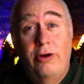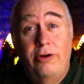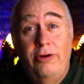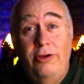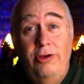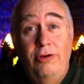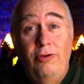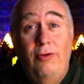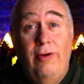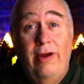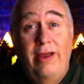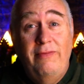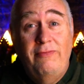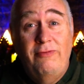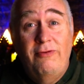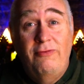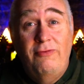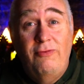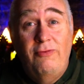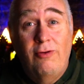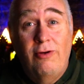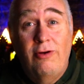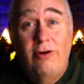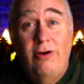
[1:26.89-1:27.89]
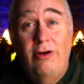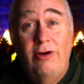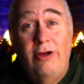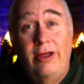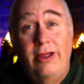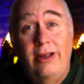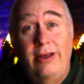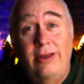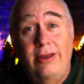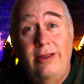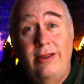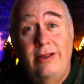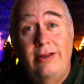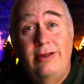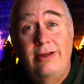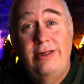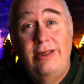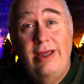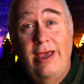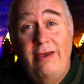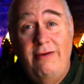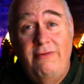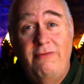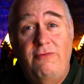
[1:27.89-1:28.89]
are you grateful for on
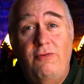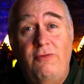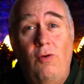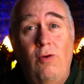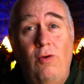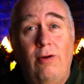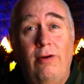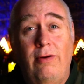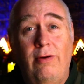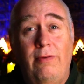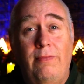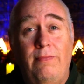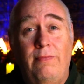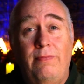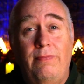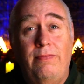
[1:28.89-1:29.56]
day four?